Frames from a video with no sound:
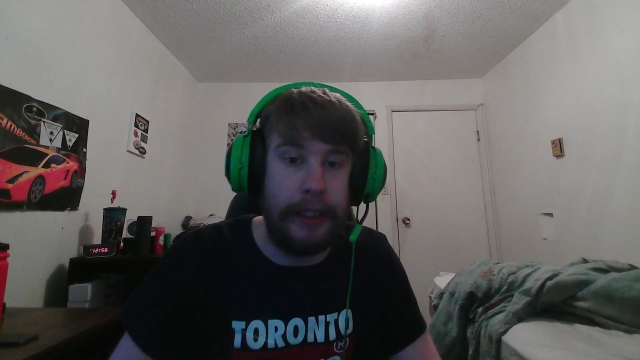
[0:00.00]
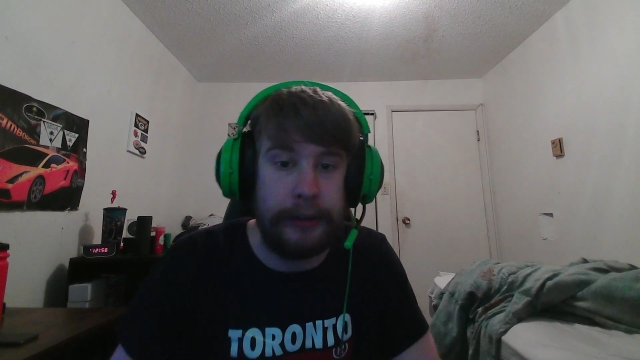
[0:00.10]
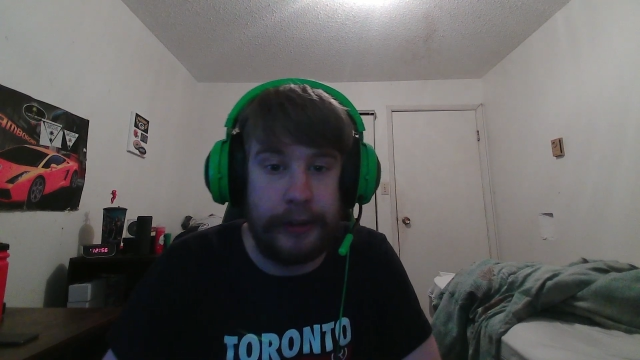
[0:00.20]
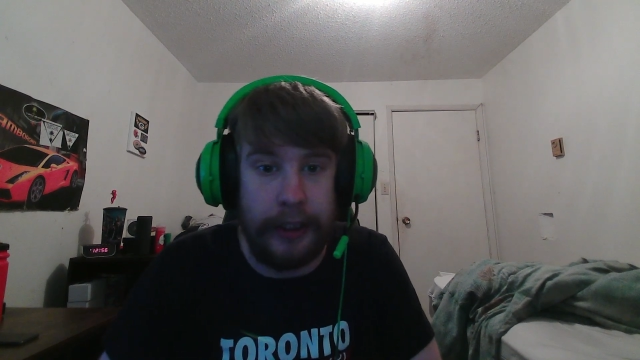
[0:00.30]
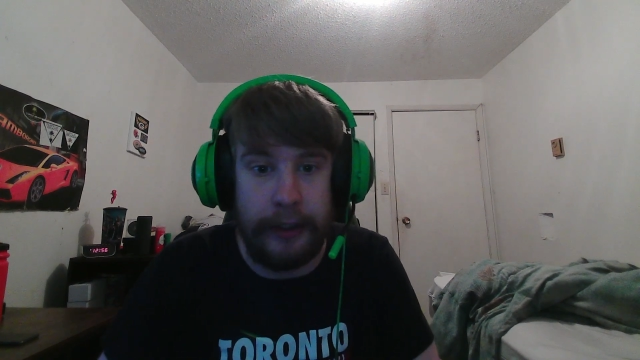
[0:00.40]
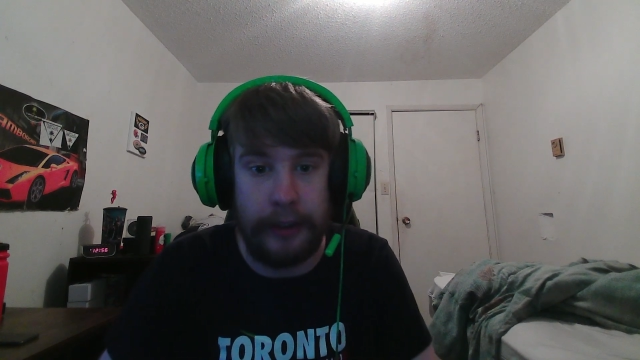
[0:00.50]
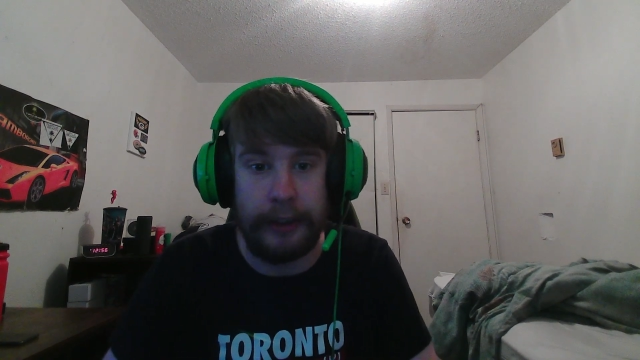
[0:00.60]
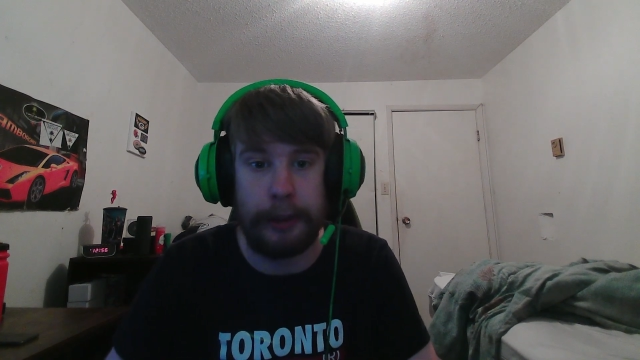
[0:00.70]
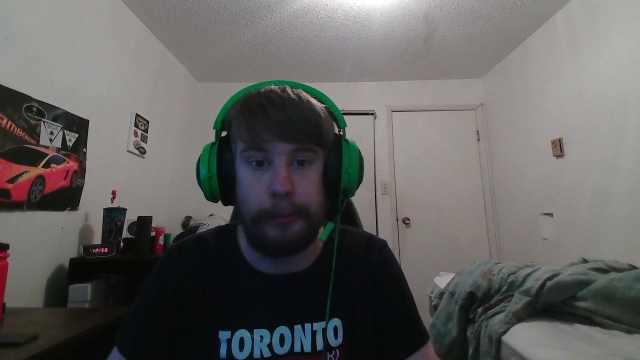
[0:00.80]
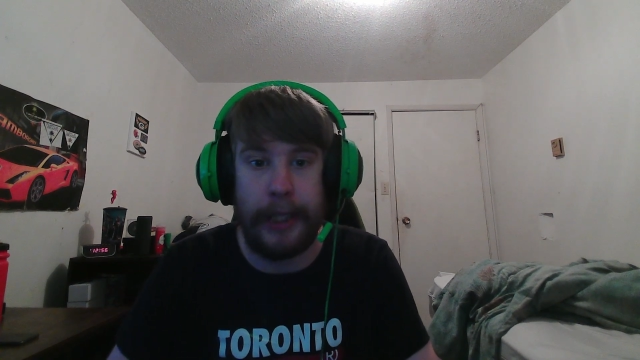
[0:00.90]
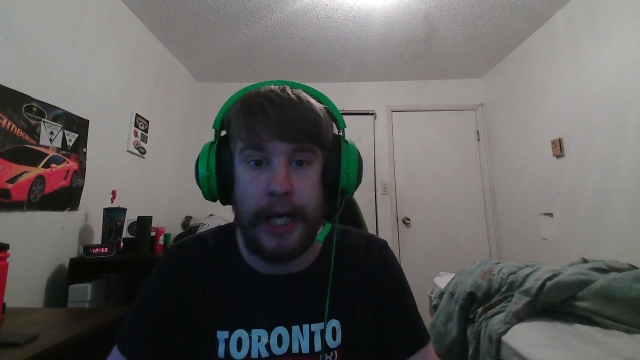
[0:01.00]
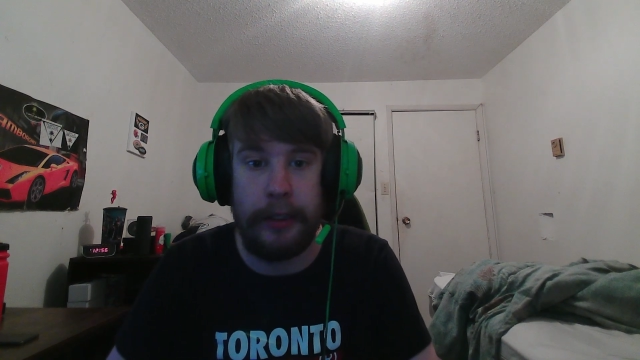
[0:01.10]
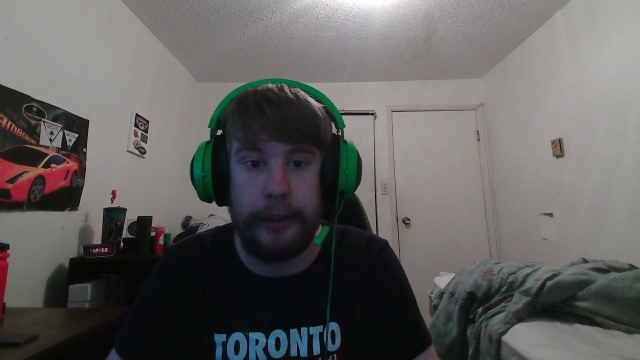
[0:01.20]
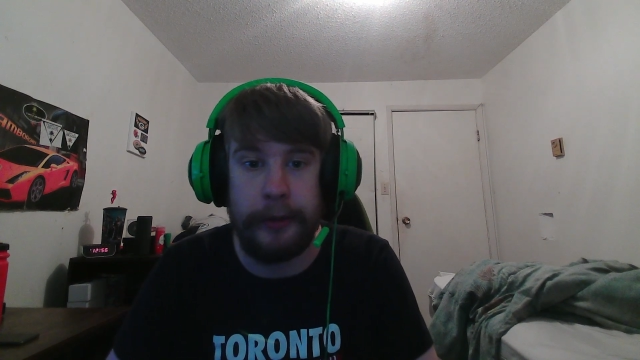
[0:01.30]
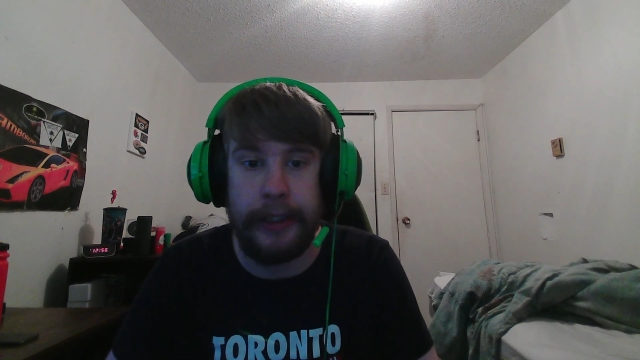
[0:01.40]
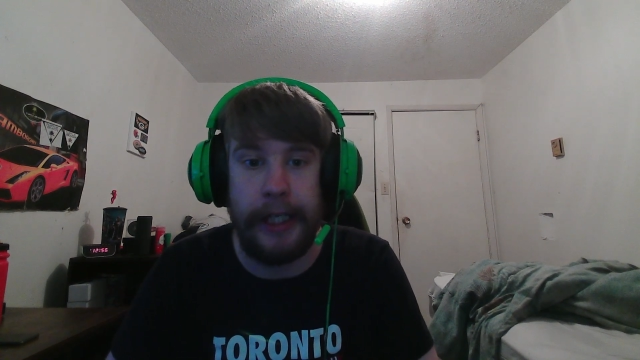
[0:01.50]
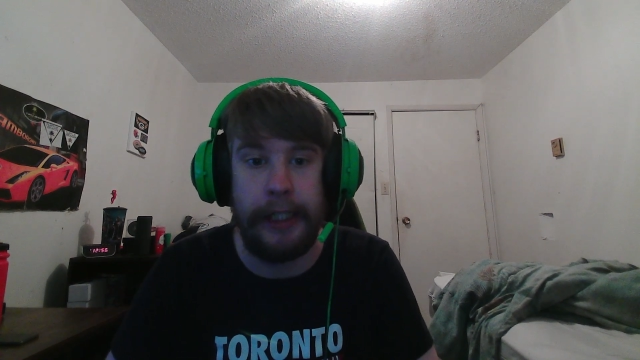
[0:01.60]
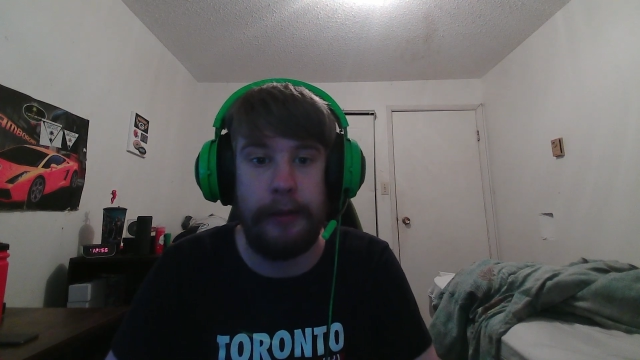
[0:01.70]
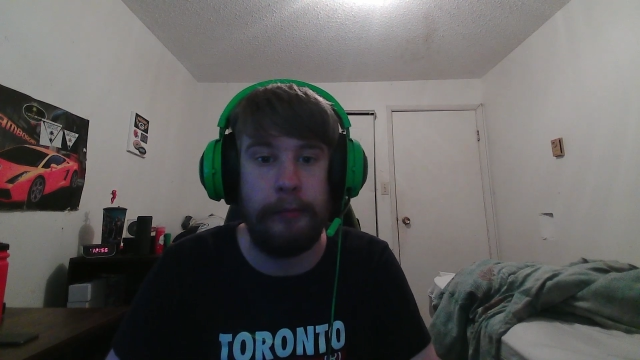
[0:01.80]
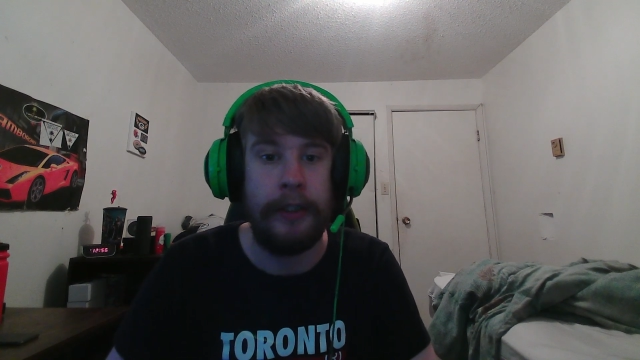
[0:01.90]
It's a it's a brand new
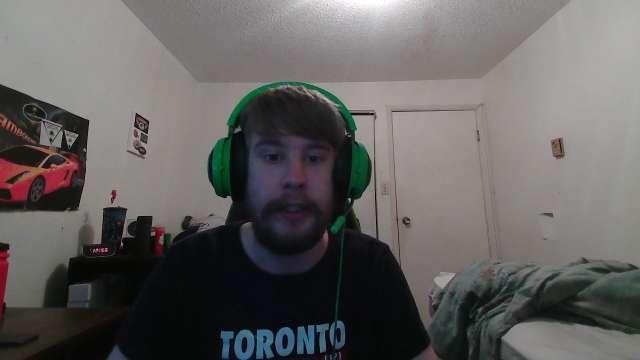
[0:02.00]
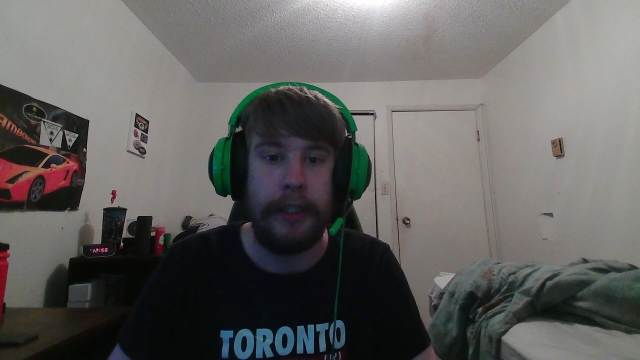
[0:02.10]
game